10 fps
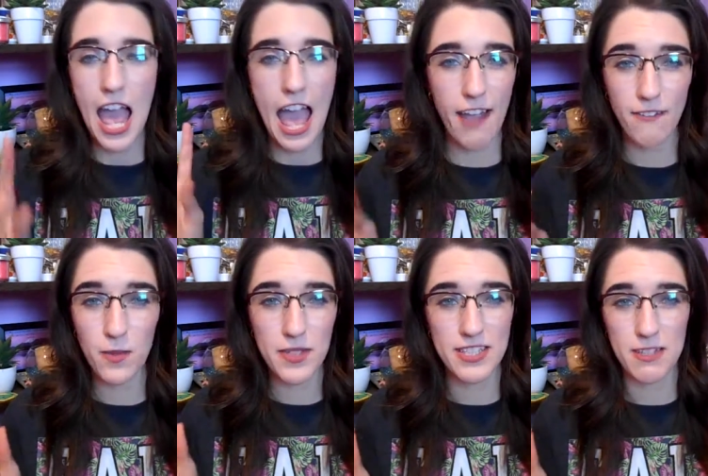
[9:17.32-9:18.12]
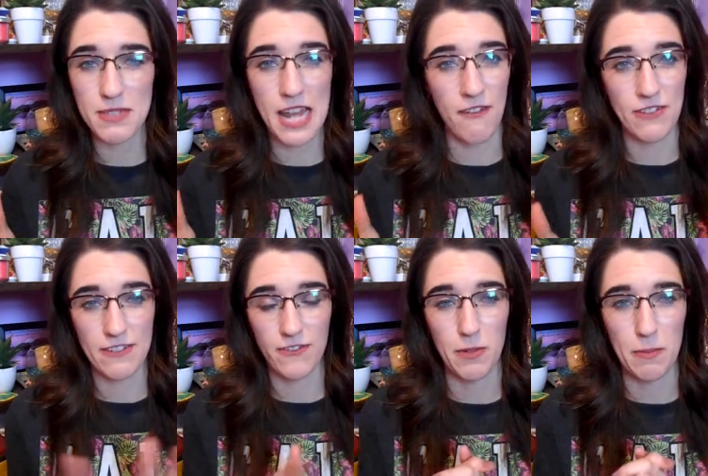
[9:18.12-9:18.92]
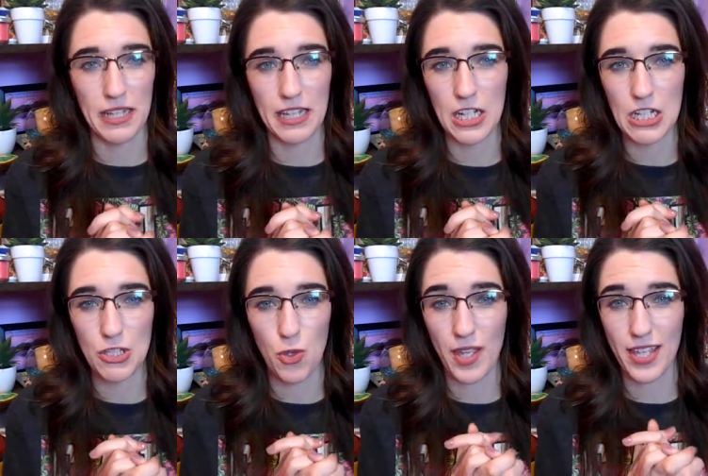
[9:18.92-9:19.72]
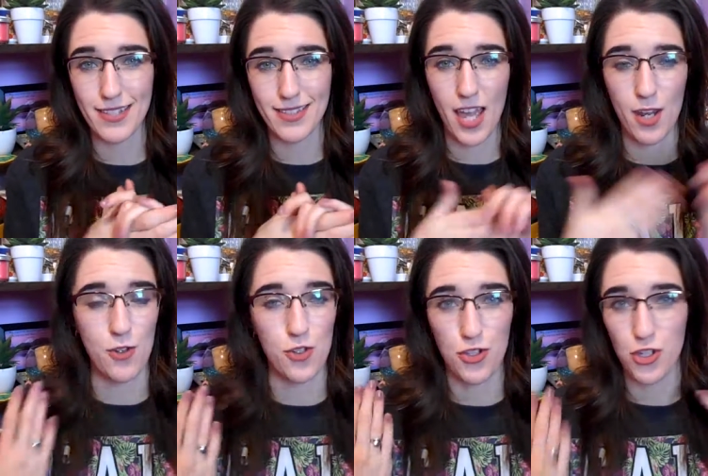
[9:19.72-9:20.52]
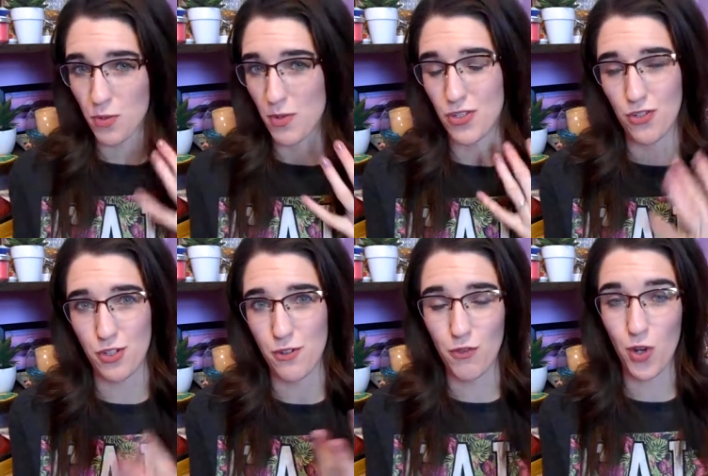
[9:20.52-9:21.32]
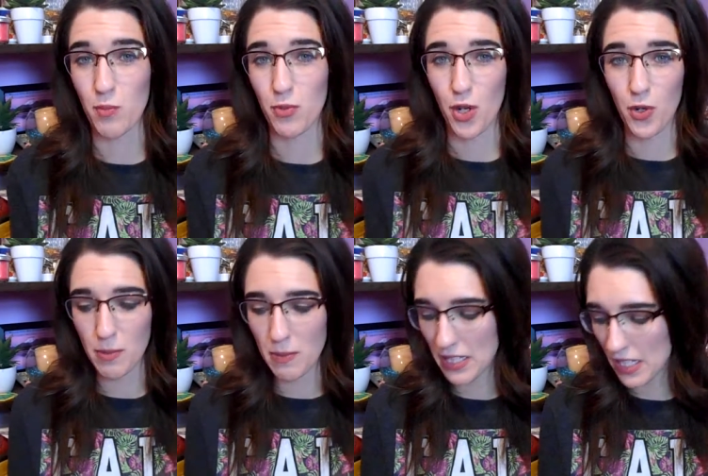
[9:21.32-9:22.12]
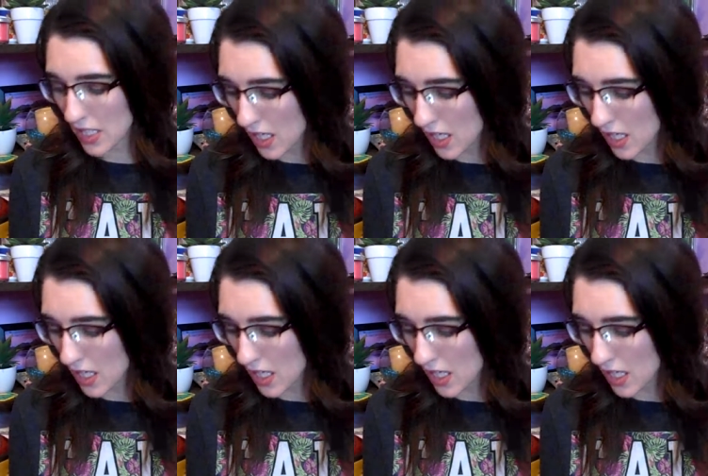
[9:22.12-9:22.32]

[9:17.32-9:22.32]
Everyone seems to have a different opinion, so I guess kind of just do your research and form your own opinion